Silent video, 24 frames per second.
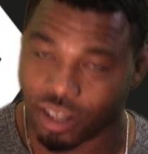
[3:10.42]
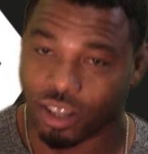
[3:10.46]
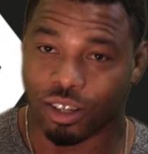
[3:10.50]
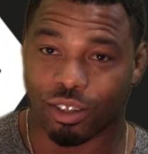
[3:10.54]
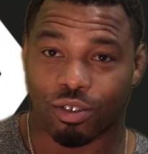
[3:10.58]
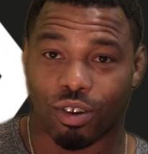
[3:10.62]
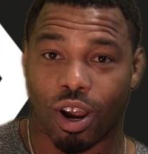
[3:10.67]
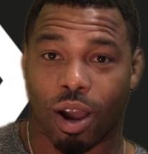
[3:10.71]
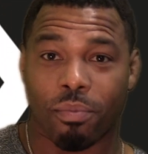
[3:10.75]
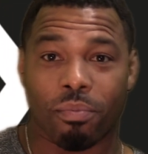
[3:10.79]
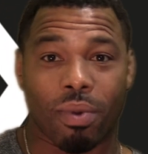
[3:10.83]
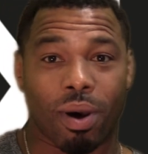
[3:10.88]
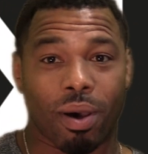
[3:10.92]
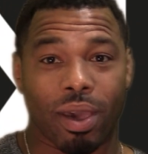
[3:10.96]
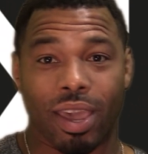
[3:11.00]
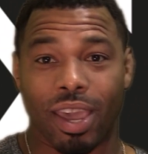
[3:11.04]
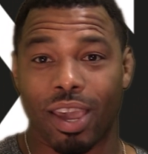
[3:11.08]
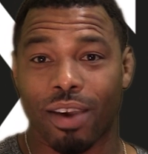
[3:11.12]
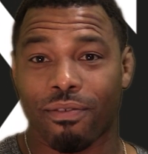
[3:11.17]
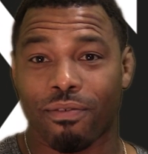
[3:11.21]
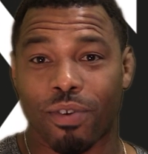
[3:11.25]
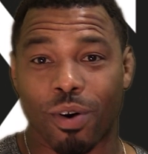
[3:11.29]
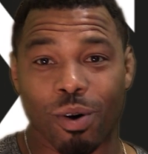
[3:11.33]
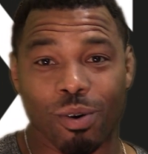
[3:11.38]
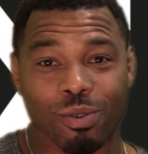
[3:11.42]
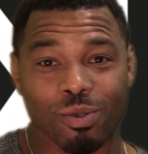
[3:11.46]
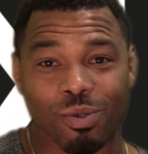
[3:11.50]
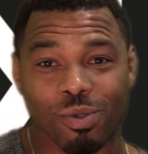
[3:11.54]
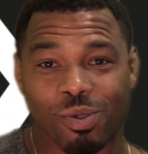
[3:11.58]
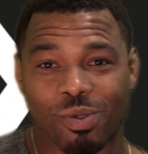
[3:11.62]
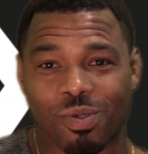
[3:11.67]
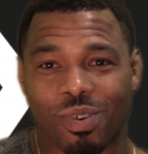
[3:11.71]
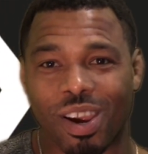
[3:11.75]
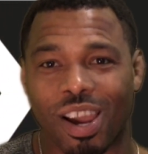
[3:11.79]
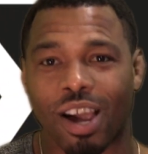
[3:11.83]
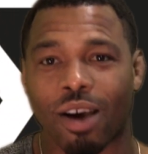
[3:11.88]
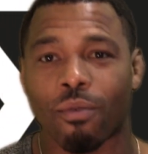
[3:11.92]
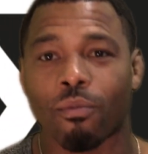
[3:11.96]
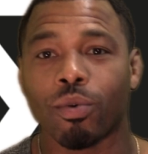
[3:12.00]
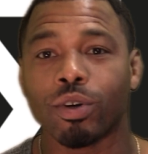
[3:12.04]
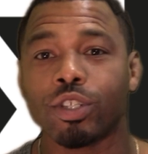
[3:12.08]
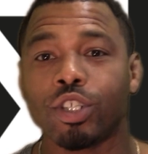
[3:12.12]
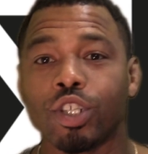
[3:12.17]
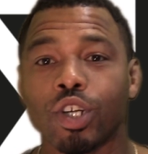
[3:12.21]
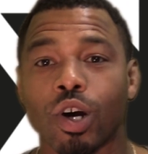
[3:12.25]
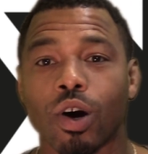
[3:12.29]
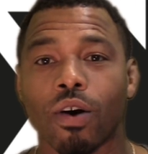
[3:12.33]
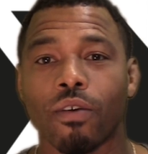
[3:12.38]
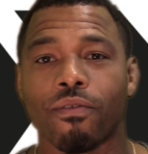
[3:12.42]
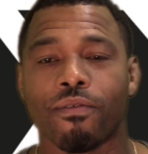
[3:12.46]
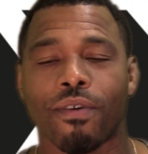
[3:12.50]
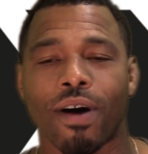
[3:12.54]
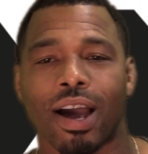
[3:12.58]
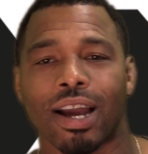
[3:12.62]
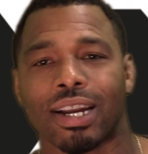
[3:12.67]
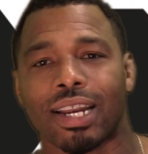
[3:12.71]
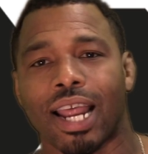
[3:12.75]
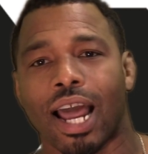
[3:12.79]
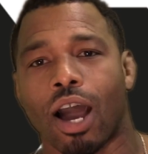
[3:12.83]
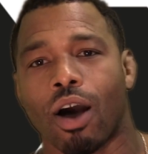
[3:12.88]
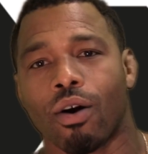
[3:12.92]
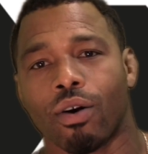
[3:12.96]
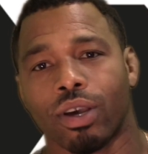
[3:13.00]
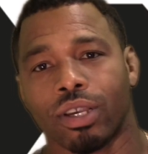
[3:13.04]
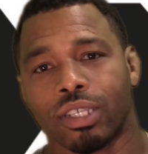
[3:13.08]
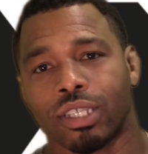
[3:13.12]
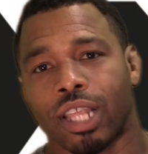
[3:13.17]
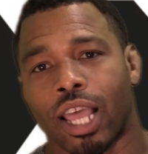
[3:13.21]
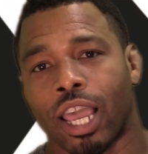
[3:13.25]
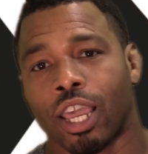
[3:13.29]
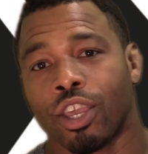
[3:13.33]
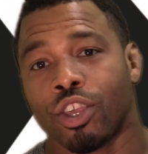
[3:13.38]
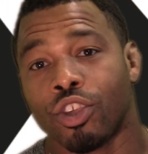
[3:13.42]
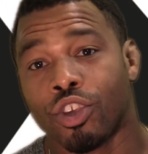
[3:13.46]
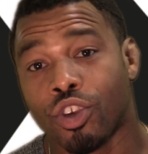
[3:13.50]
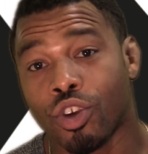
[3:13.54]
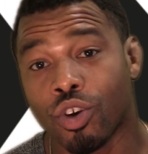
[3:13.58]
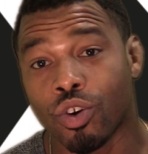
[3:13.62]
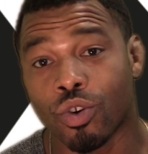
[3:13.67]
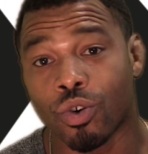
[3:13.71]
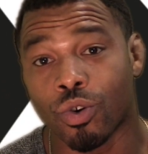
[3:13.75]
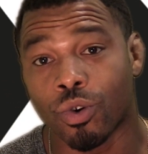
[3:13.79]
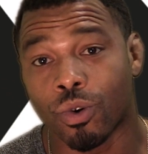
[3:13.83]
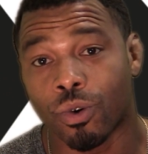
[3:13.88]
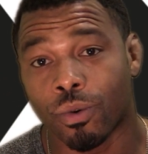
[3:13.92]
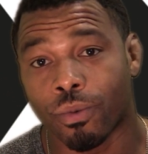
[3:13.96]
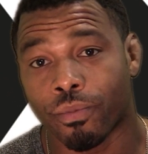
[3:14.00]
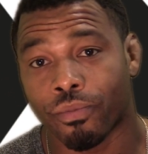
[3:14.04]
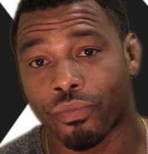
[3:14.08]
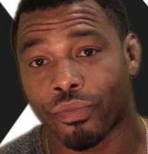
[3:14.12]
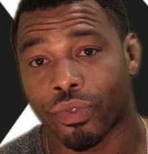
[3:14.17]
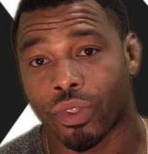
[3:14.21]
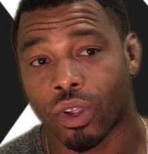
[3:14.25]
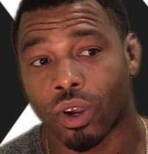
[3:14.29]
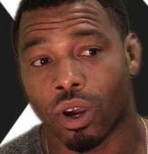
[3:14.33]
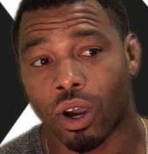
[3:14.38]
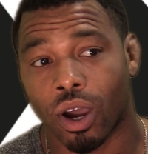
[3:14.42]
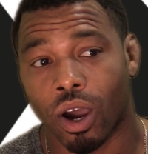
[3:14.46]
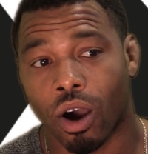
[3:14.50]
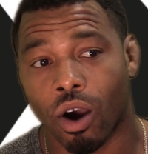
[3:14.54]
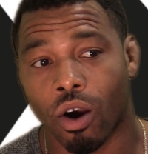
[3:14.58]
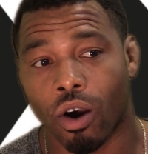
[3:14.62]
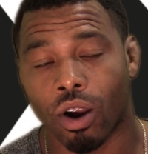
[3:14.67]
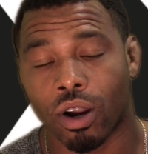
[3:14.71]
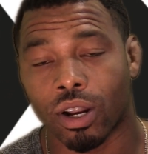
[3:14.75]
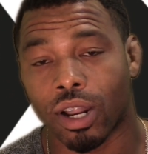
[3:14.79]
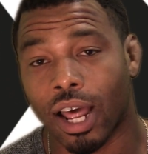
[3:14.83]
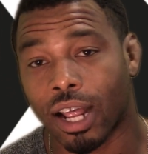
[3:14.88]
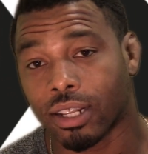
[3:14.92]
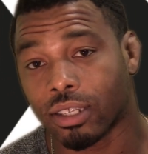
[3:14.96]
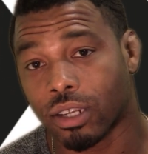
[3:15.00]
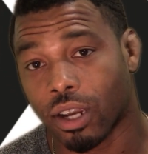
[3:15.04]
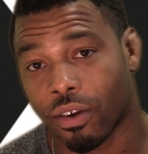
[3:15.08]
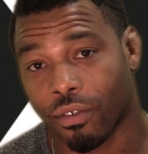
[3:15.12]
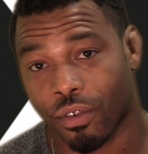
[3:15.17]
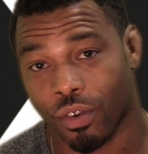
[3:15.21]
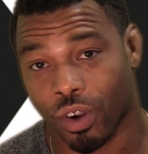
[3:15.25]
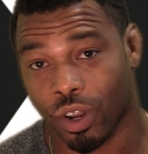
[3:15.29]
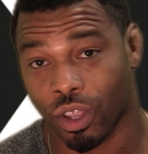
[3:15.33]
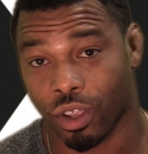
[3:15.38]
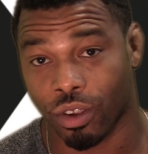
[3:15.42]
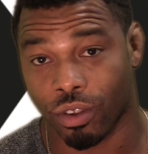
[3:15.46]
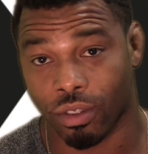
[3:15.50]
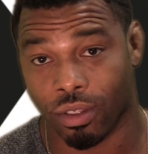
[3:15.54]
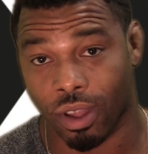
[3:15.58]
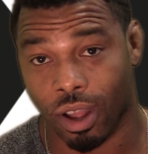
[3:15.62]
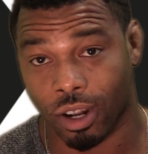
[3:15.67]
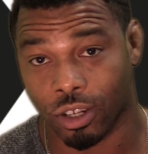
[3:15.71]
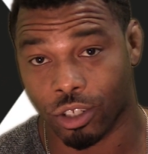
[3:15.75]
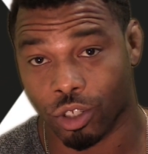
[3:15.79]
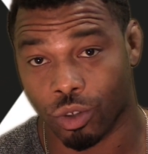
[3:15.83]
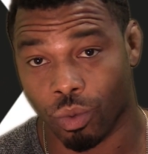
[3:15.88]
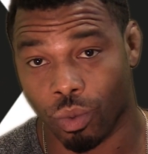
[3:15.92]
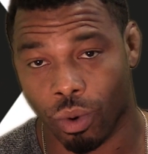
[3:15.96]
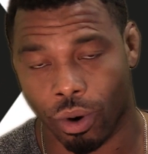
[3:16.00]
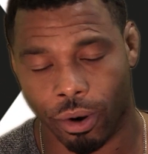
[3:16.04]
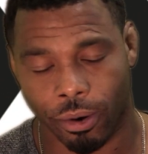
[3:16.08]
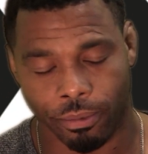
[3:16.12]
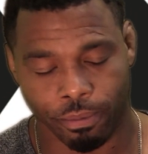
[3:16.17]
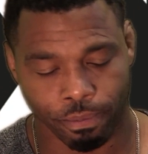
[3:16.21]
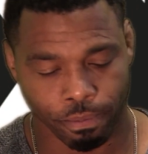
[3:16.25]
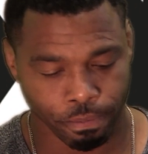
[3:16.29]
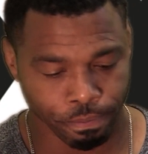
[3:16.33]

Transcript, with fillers: Drop my headphones on the ground. What you're going to find out is that you are a lot tougher than you thought you were.